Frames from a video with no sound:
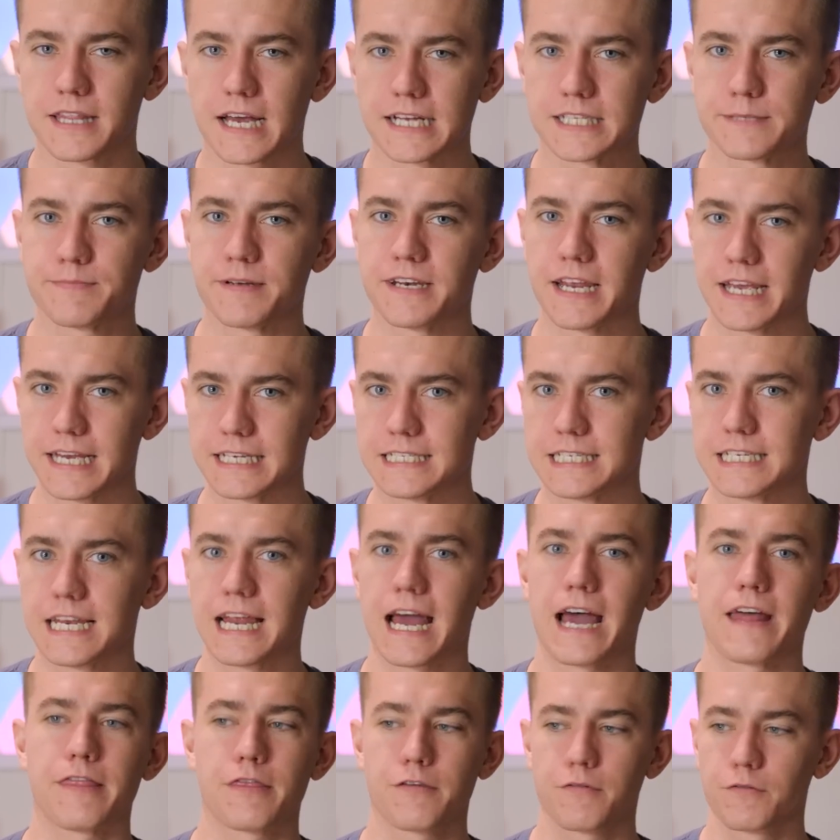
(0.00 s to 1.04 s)
that's been hinted
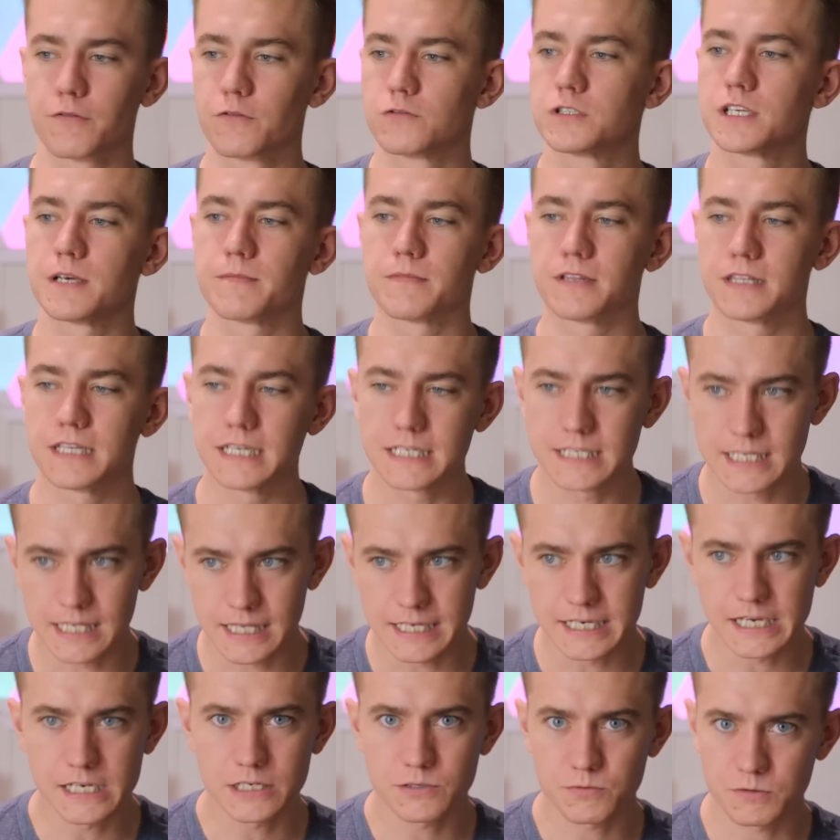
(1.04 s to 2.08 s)
at through some of these
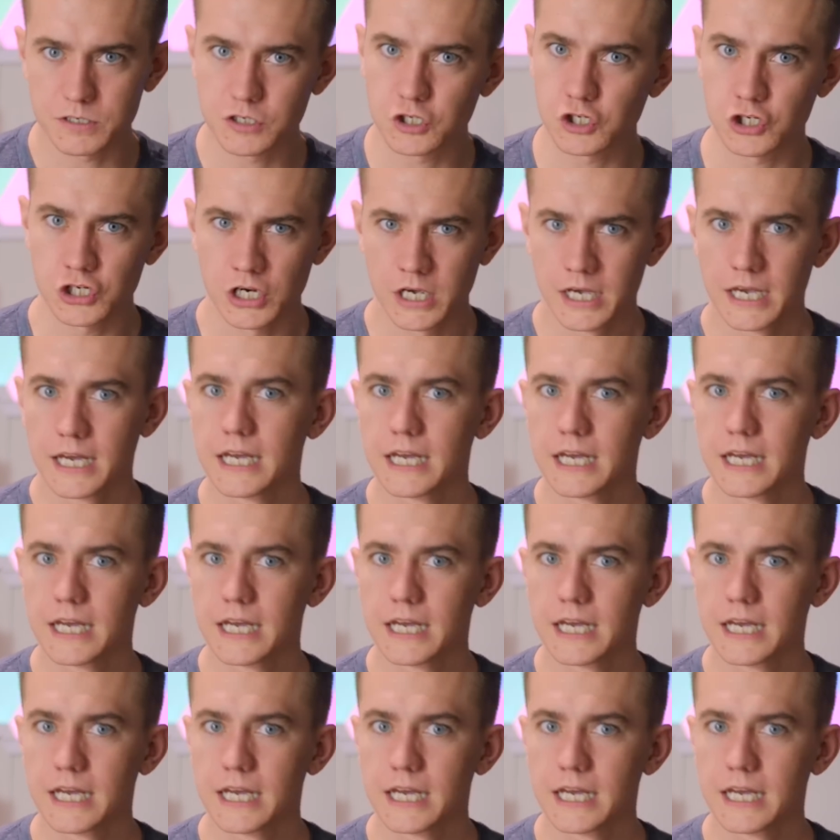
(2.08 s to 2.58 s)
leaks, which